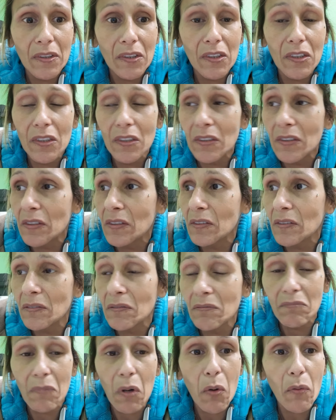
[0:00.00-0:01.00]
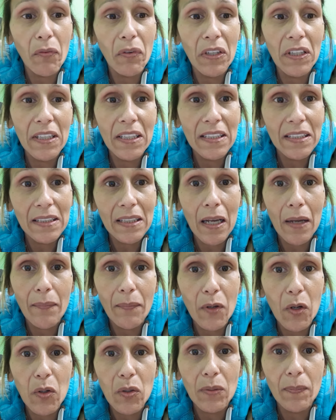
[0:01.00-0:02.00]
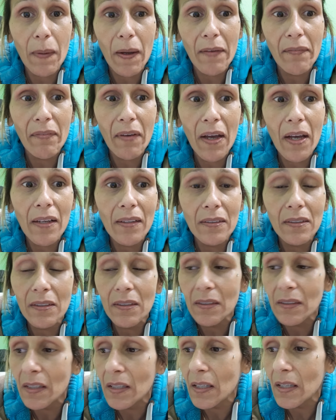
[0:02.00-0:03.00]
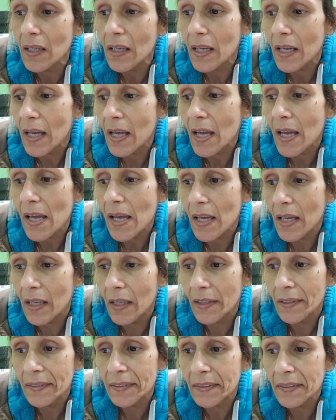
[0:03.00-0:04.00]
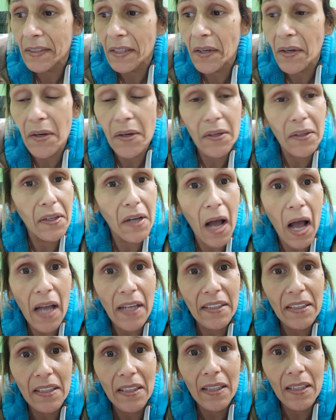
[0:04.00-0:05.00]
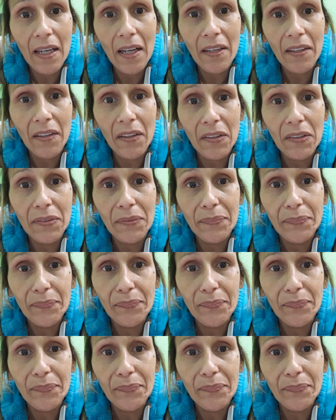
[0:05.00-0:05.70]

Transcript: Just hopefully this time goes by fast and uh, I can get out of here